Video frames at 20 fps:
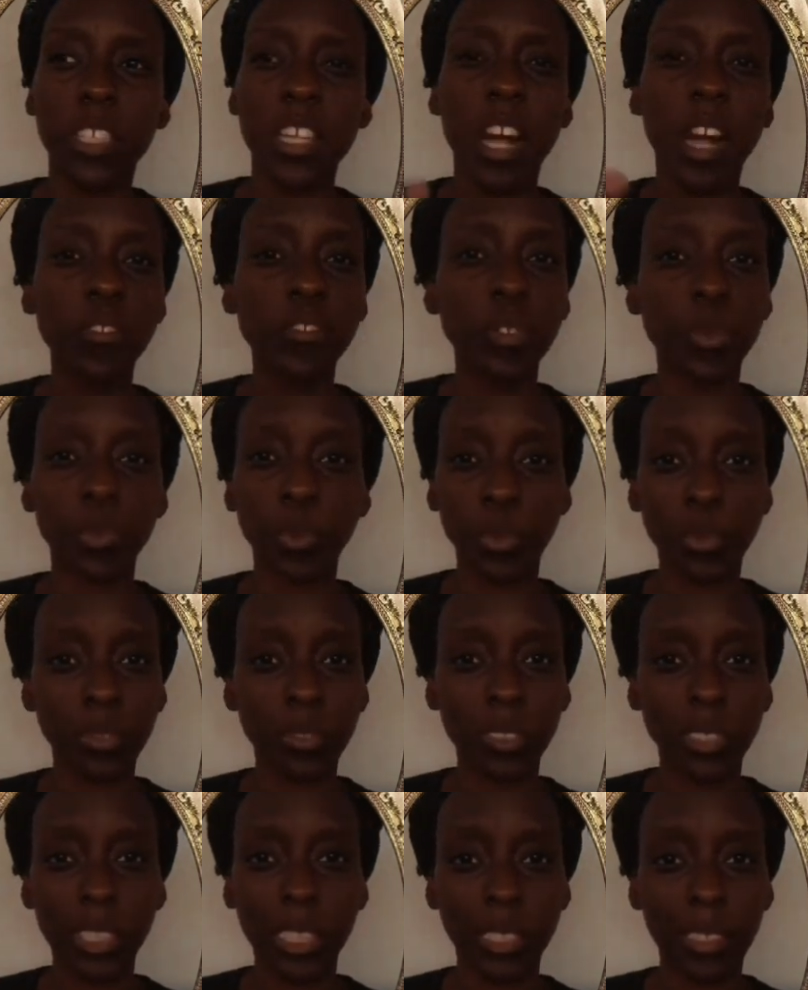
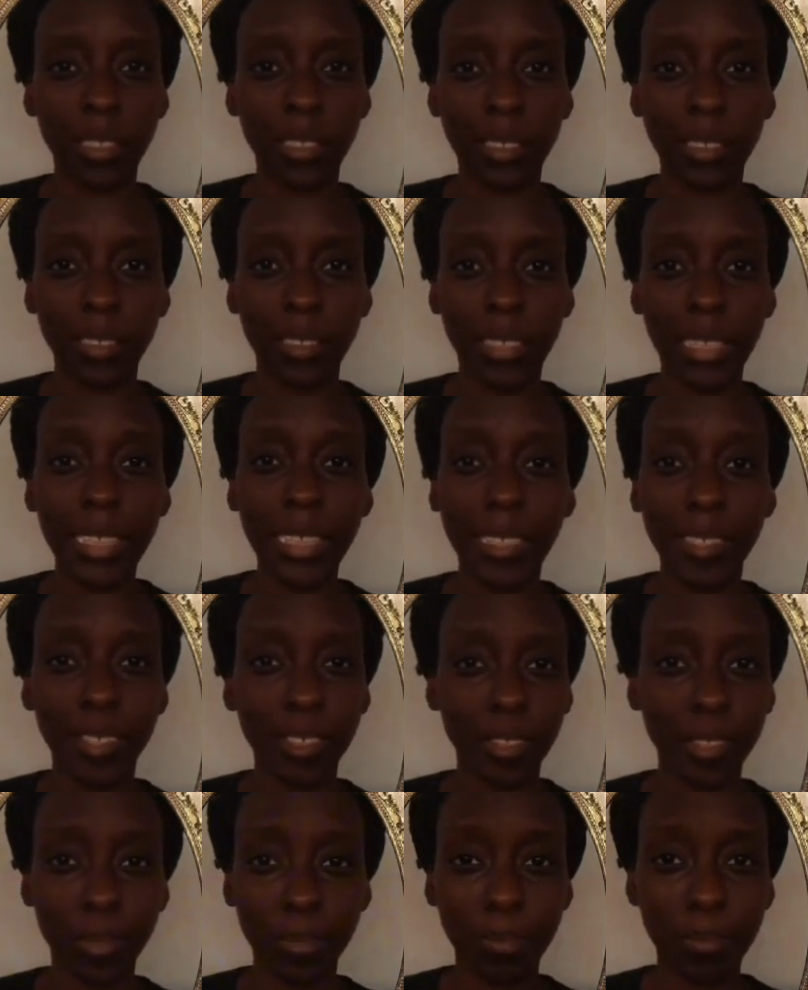comfortable to lead
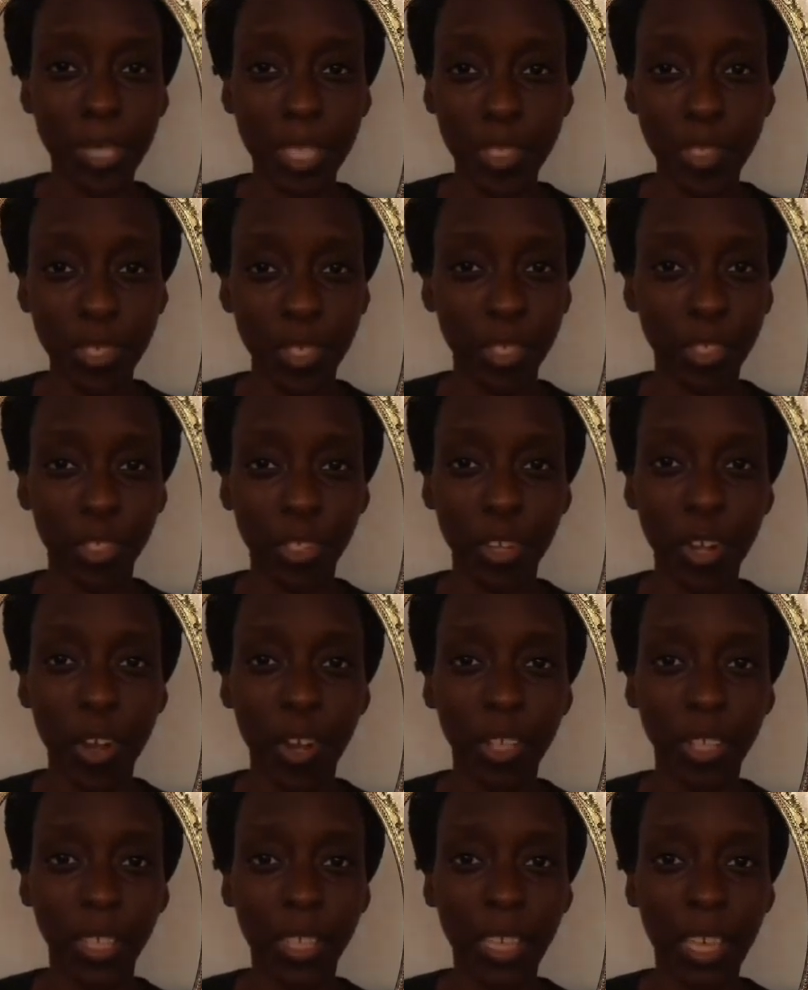in your mission and your
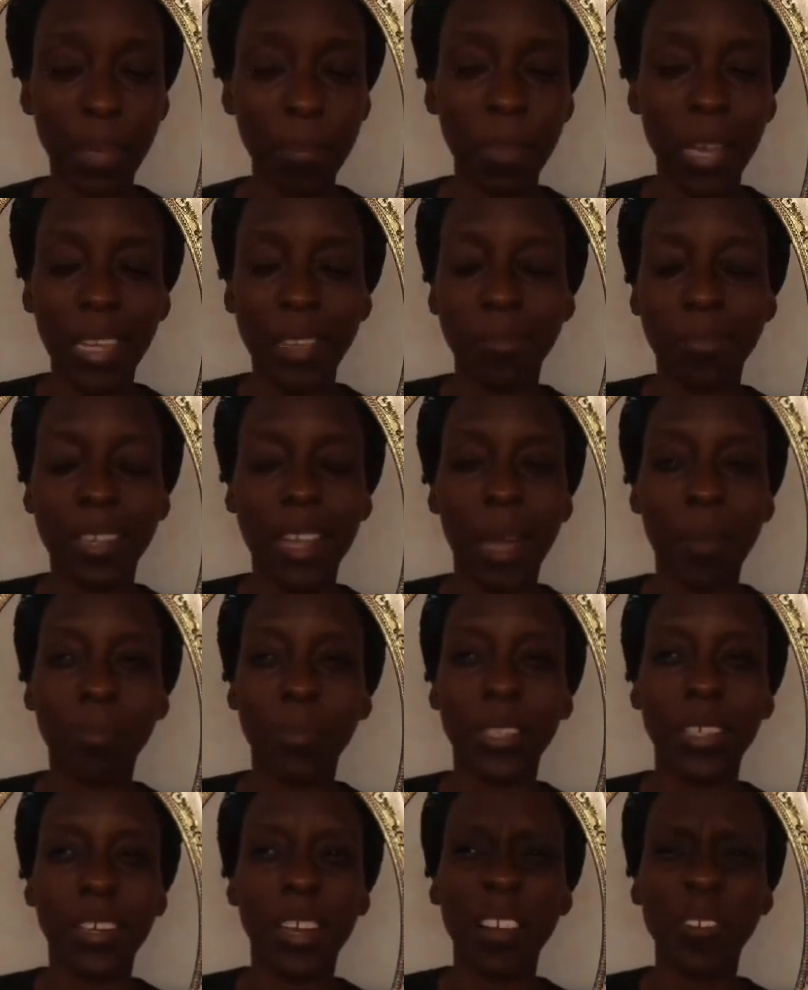calling. It might
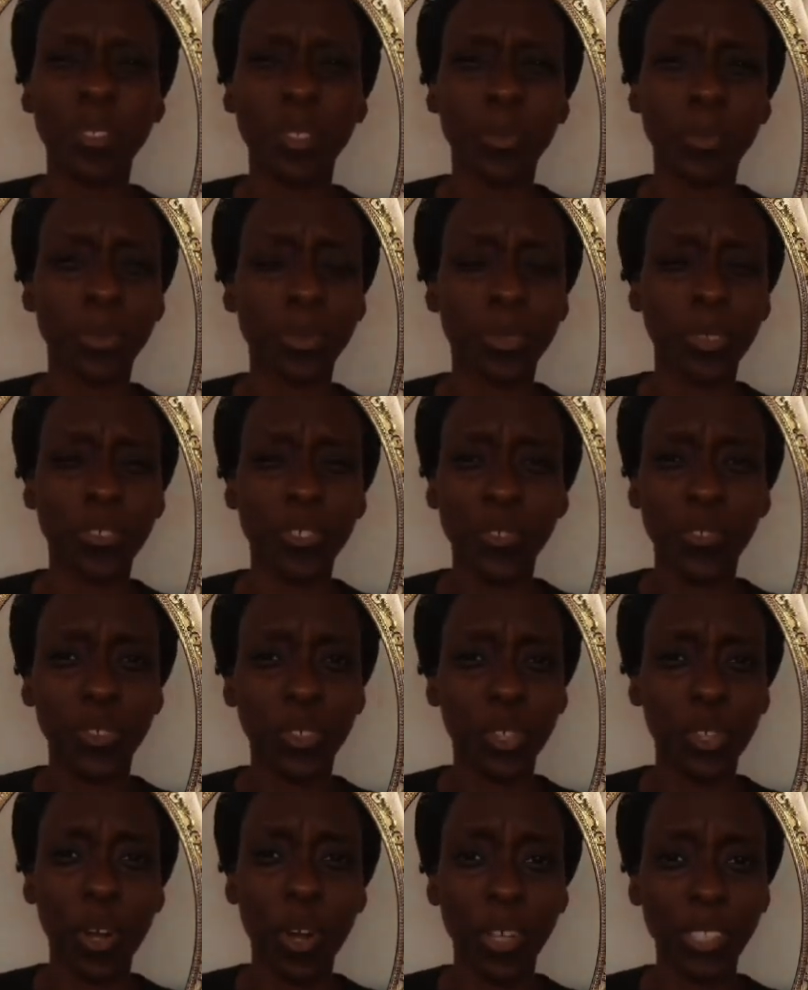not be comfortable if you
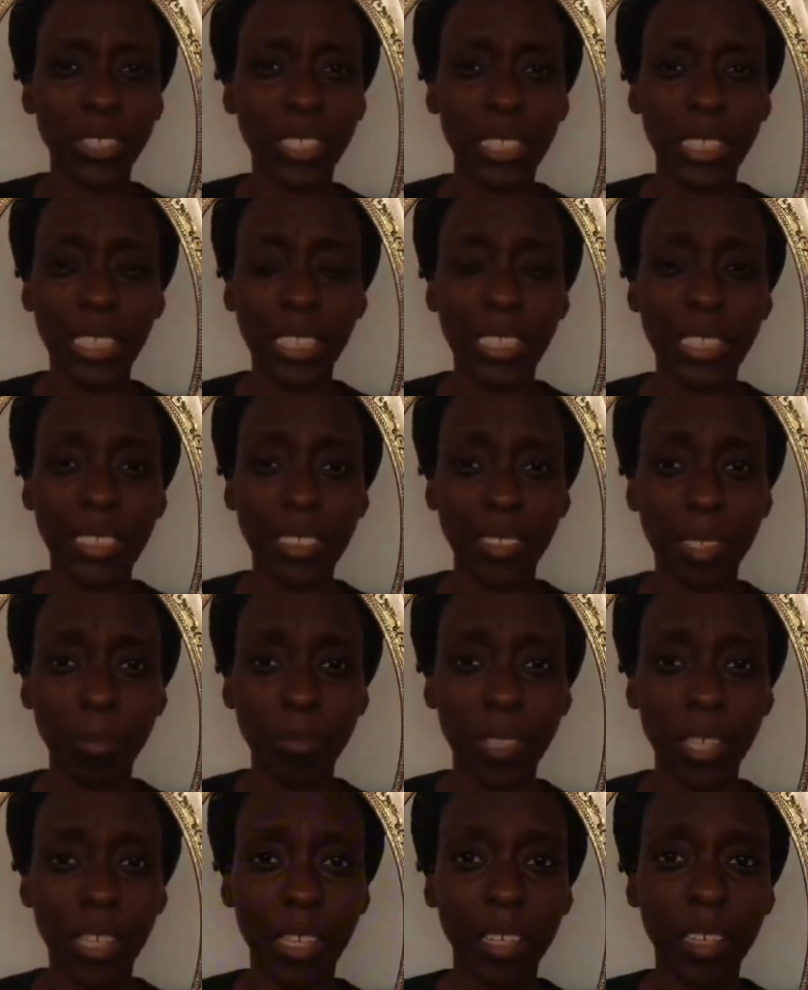feel called to lead in
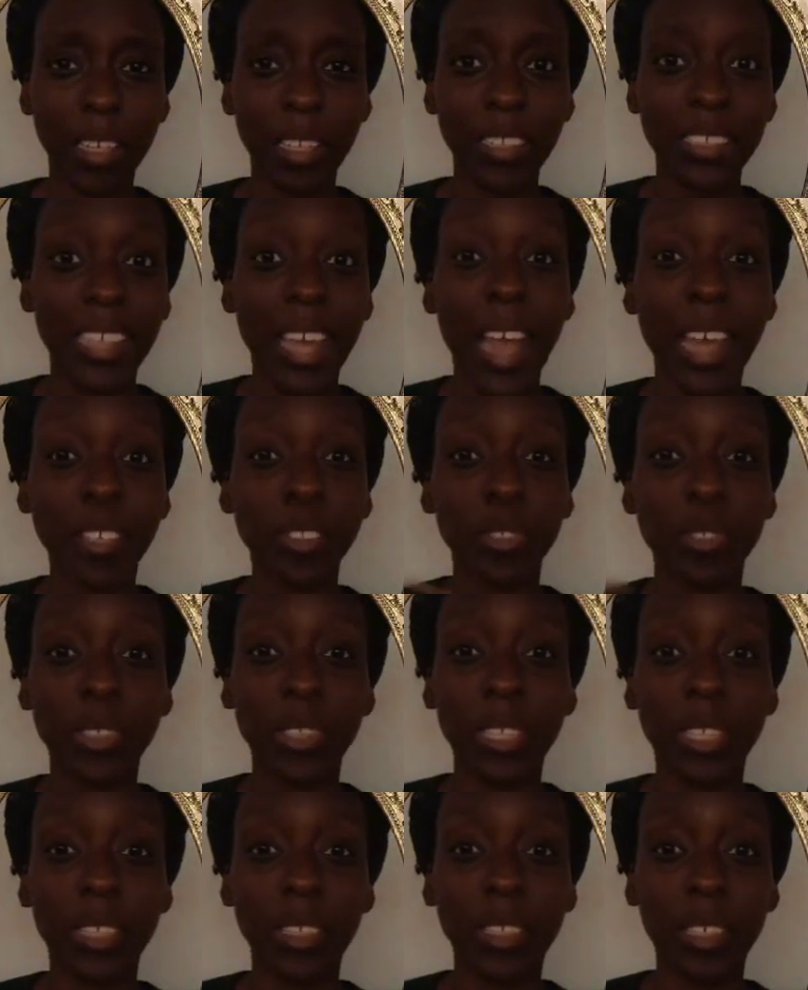something, to
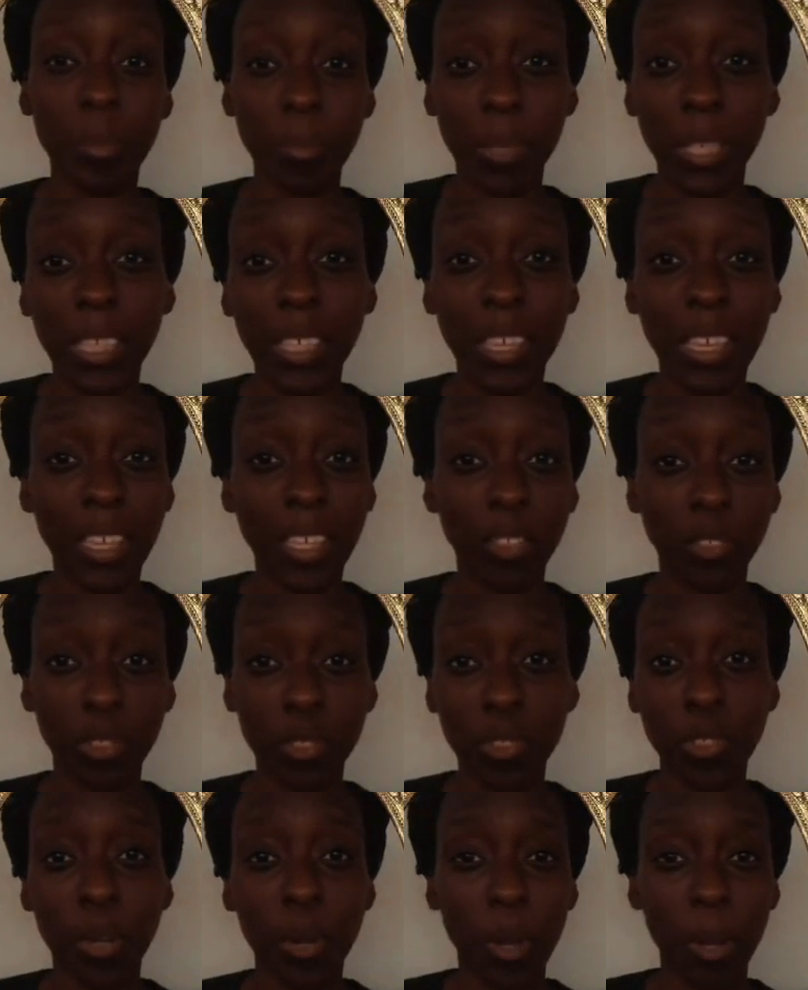actually commit and
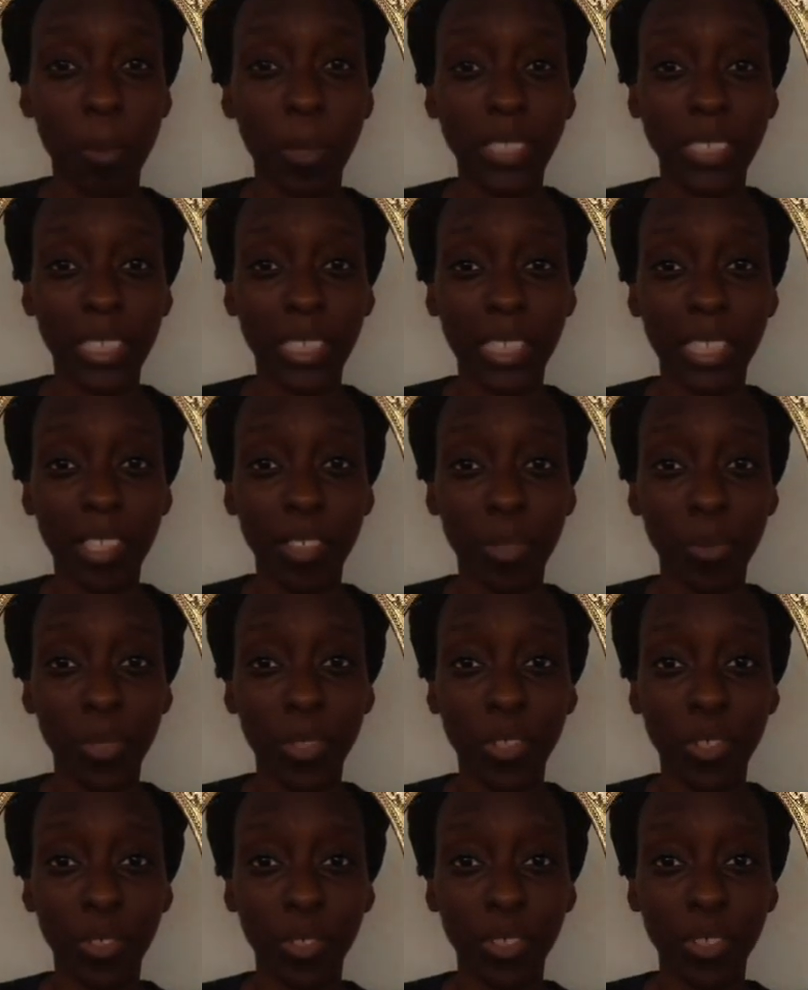to show up as a leader
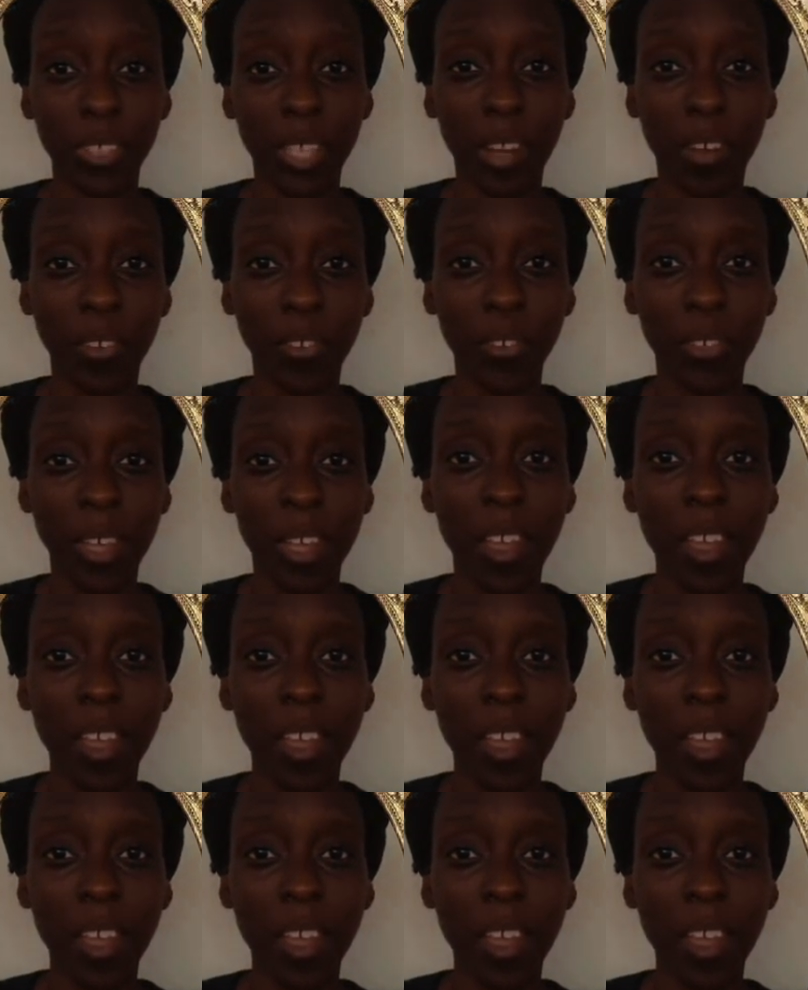within yourself.